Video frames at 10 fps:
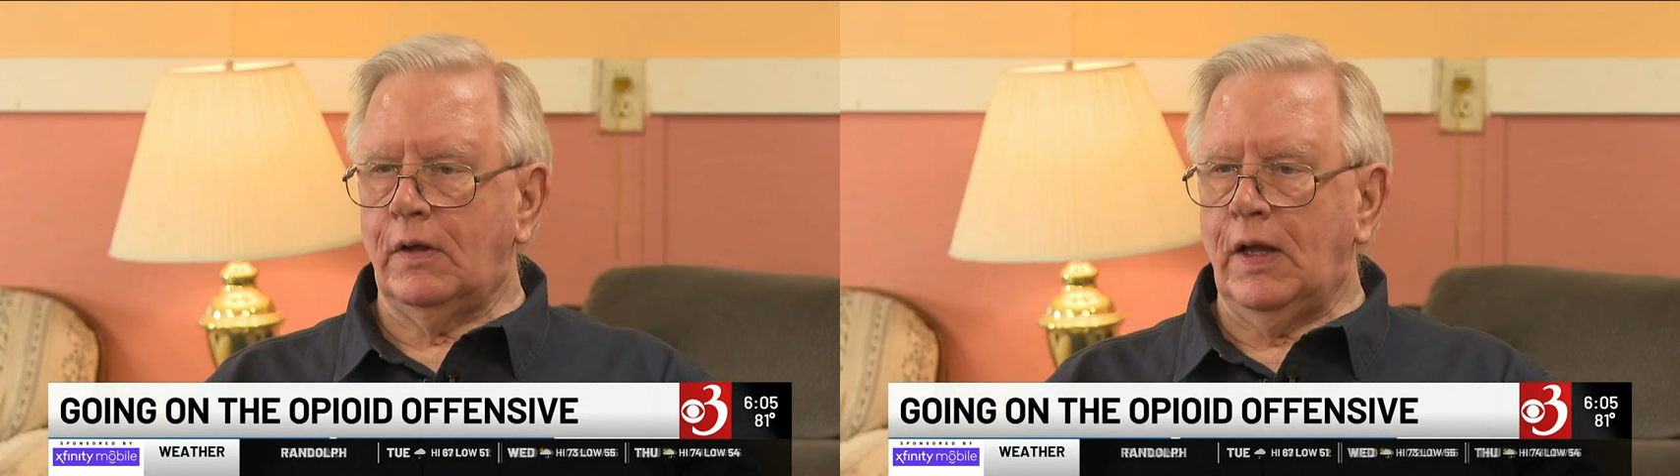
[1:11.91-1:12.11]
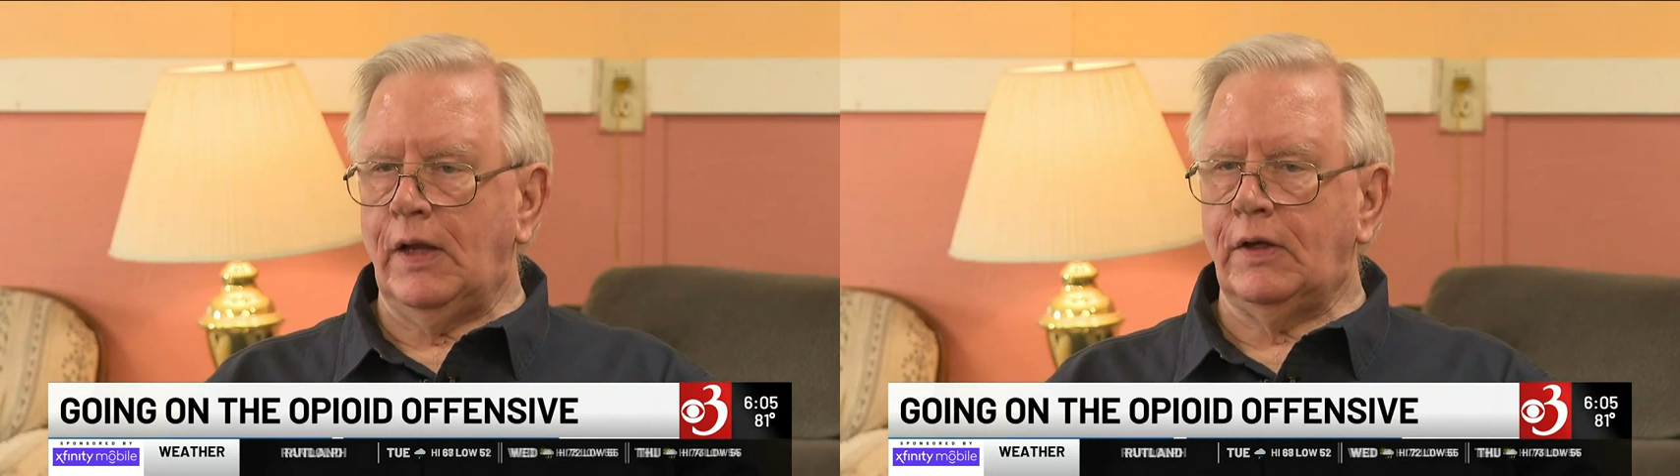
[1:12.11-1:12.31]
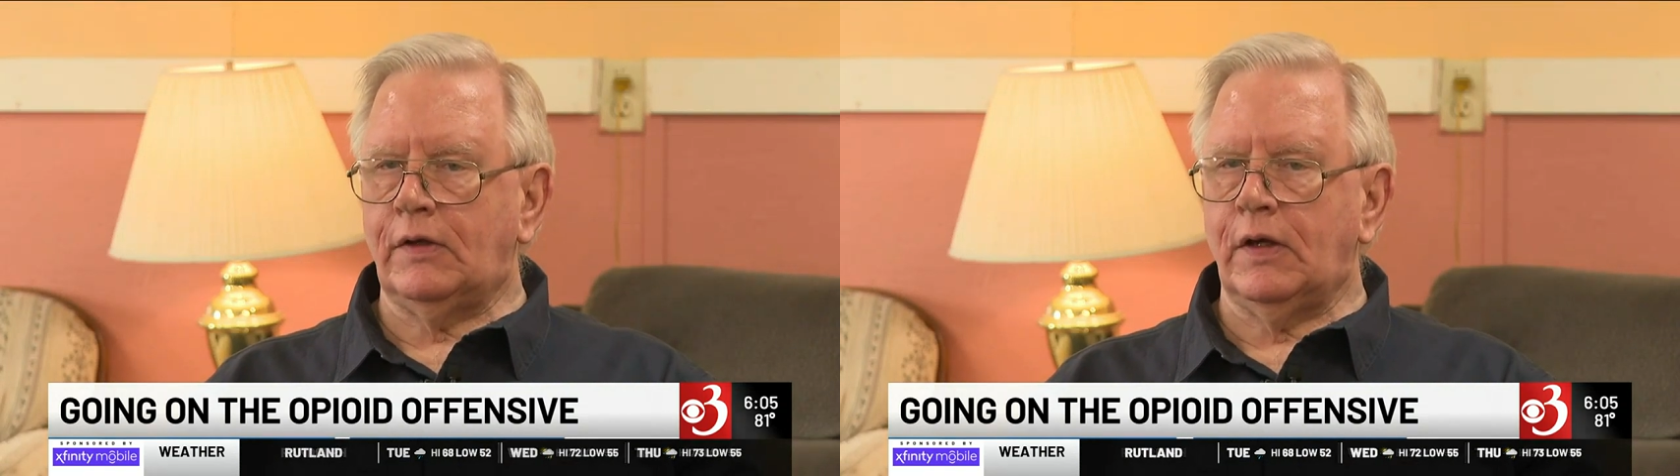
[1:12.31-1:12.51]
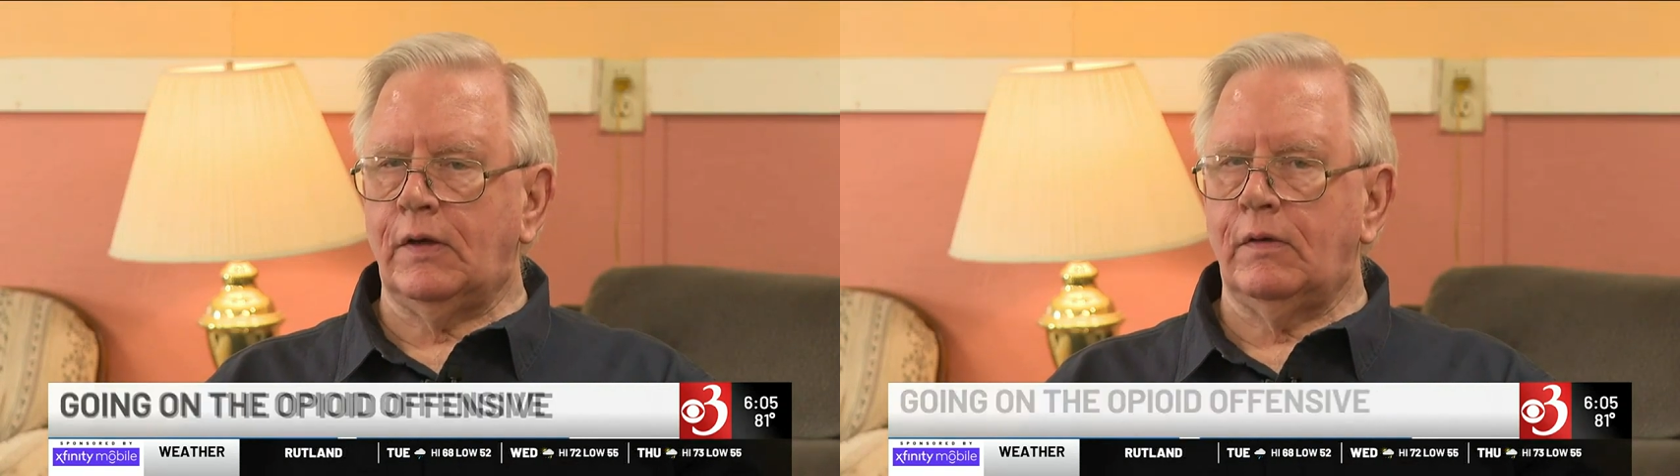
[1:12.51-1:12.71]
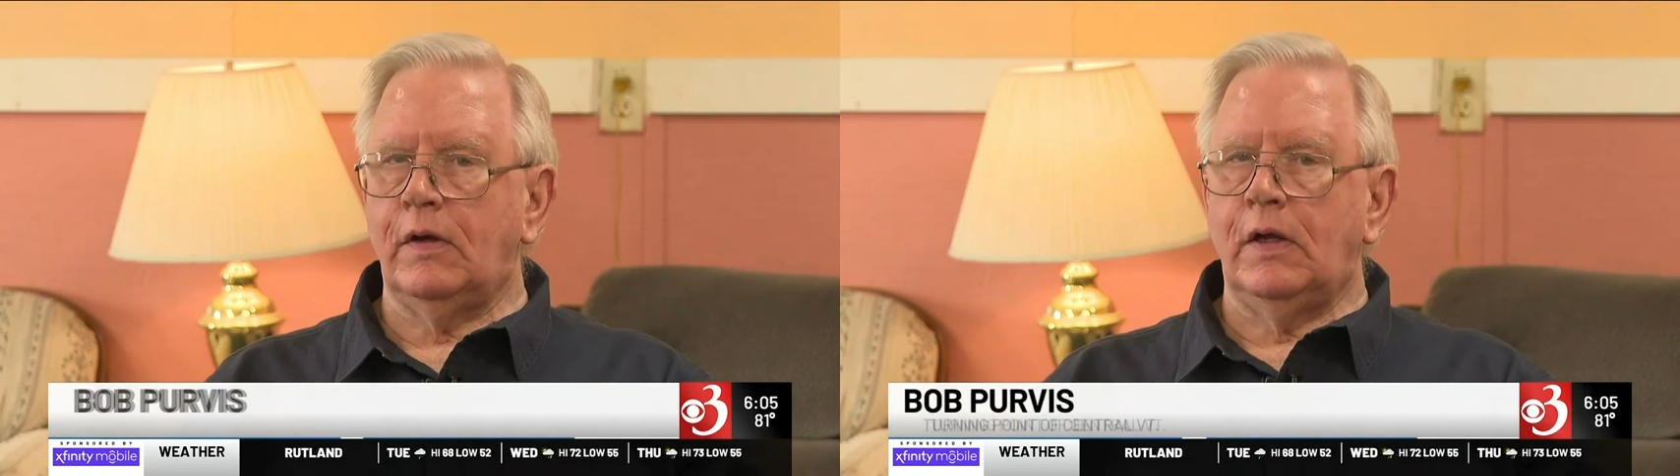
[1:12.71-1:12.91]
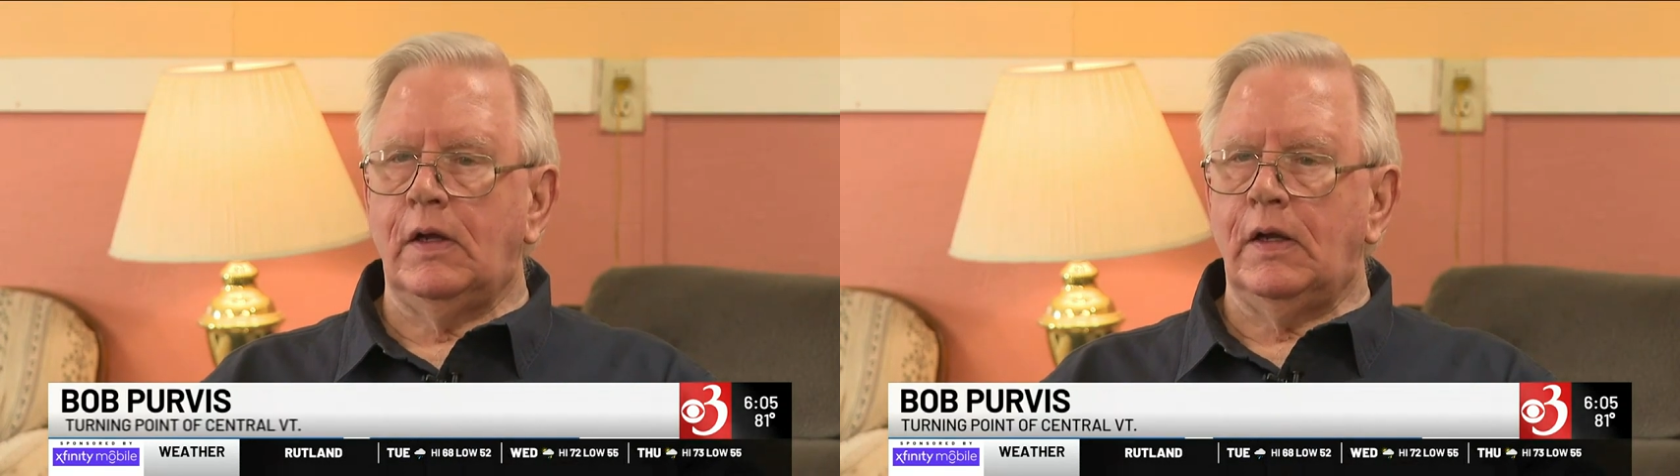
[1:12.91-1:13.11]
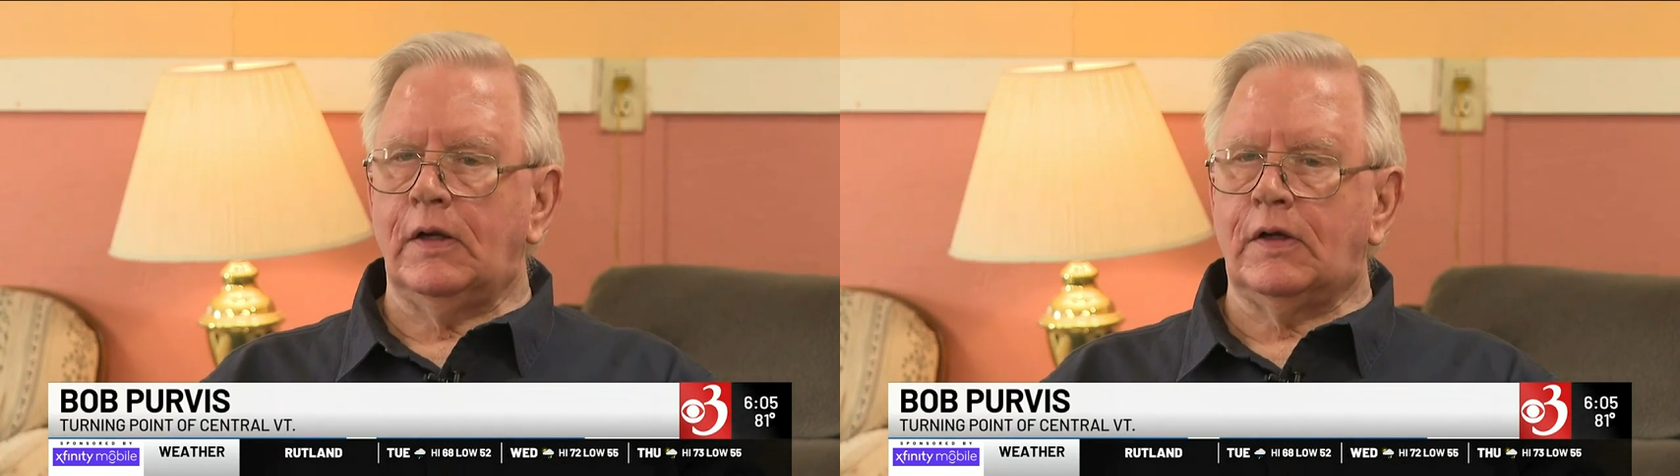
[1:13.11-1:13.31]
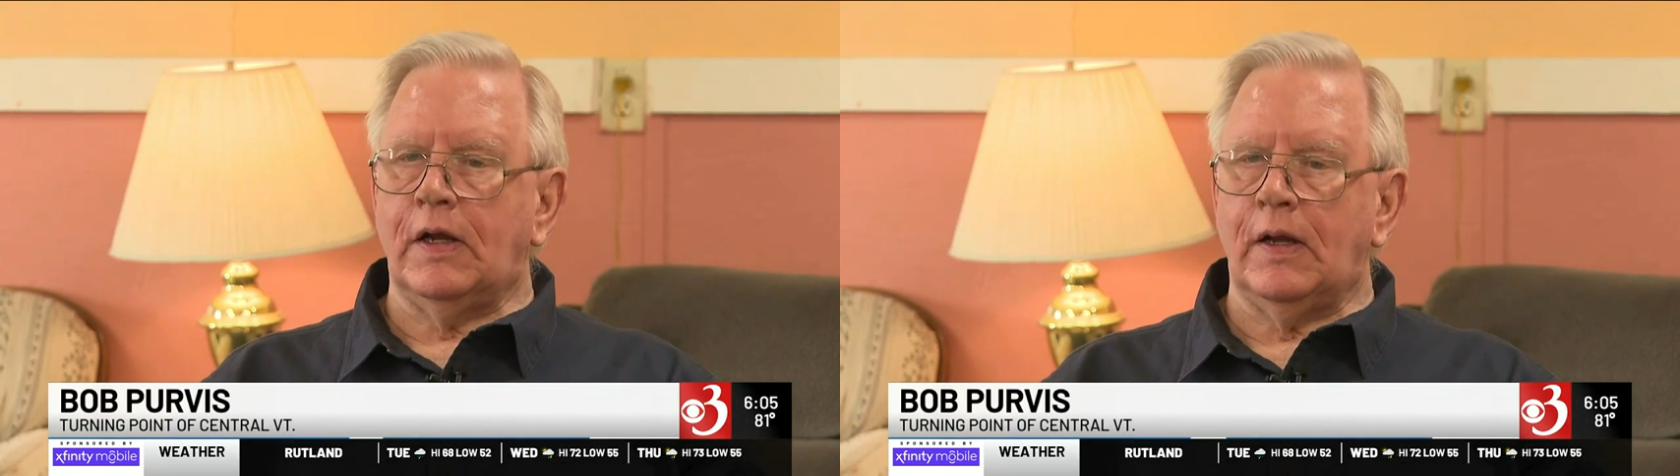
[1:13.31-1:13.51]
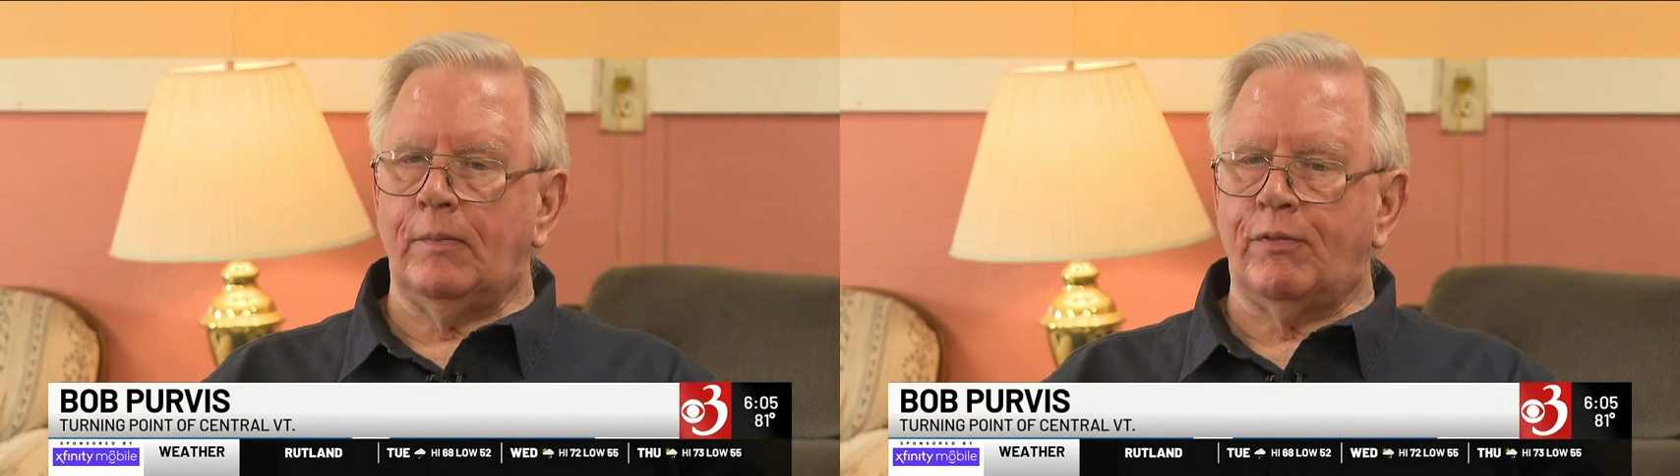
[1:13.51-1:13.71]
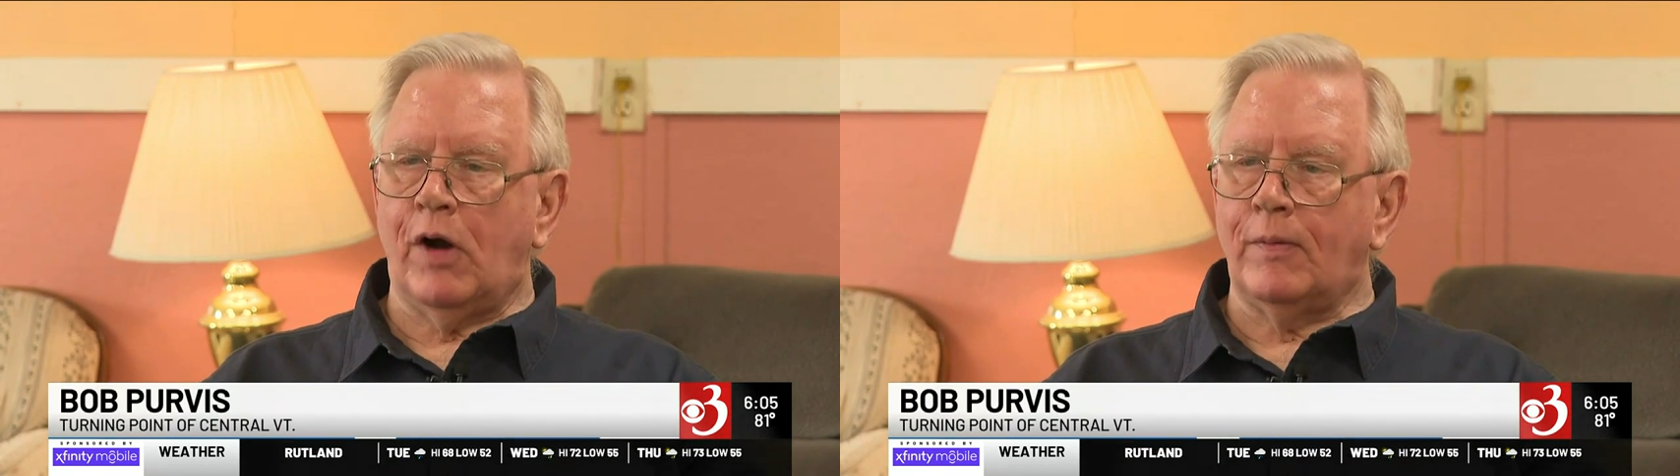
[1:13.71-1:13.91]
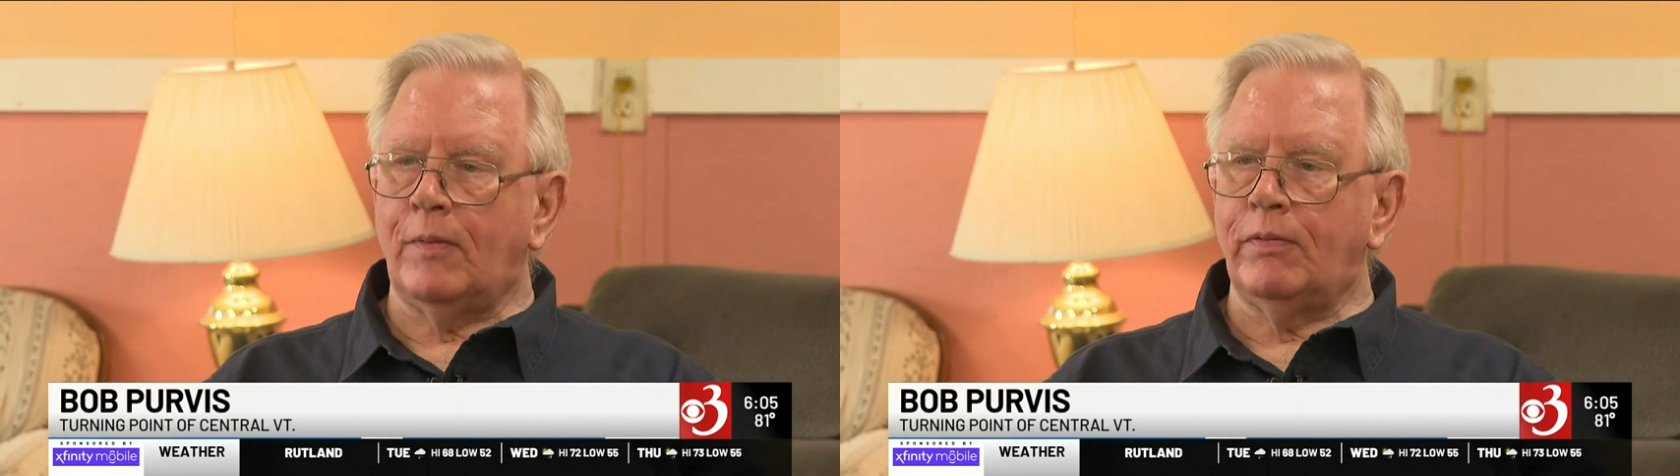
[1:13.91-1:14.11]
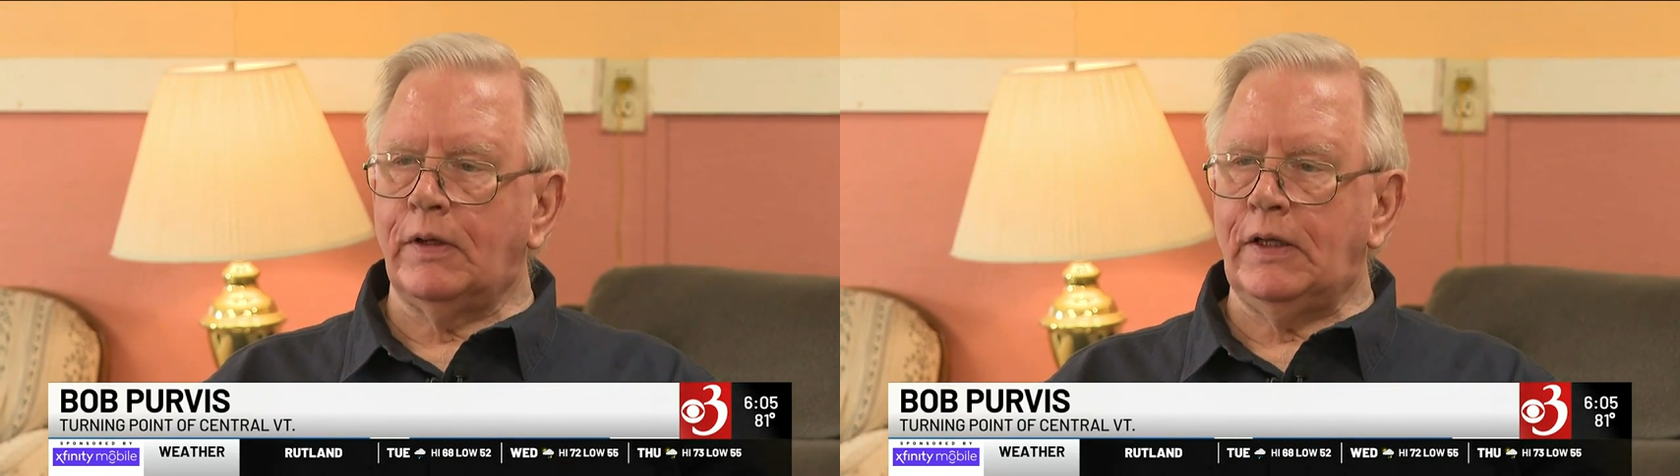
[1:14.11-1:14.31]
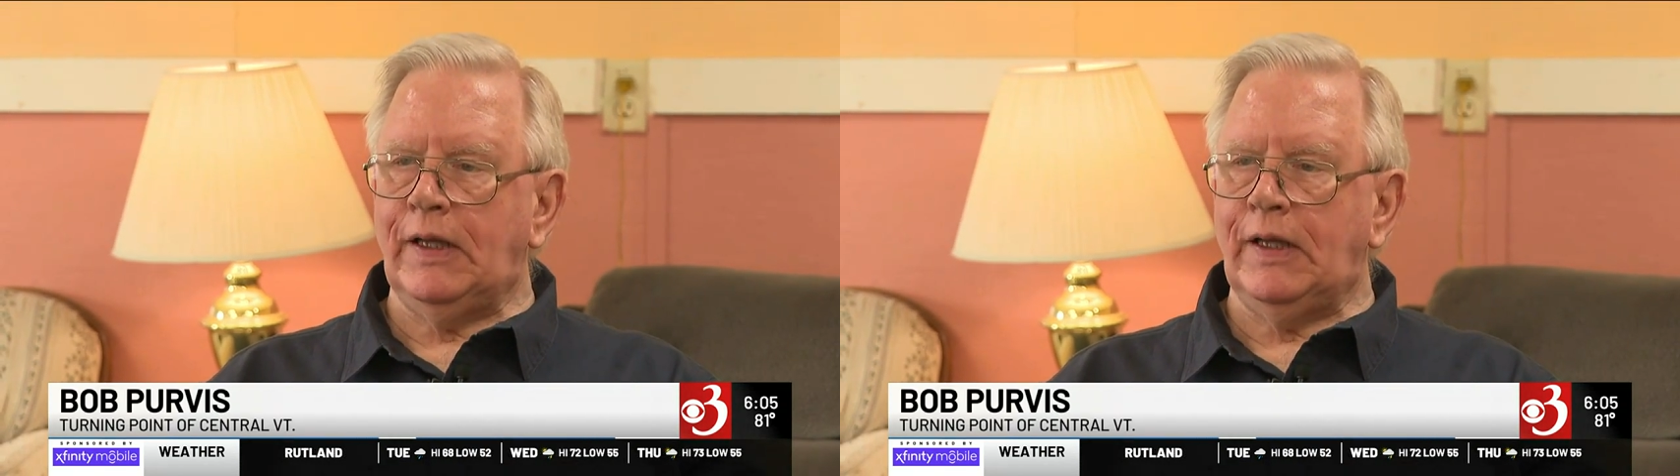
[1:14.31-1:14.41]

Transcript: and it can it can probably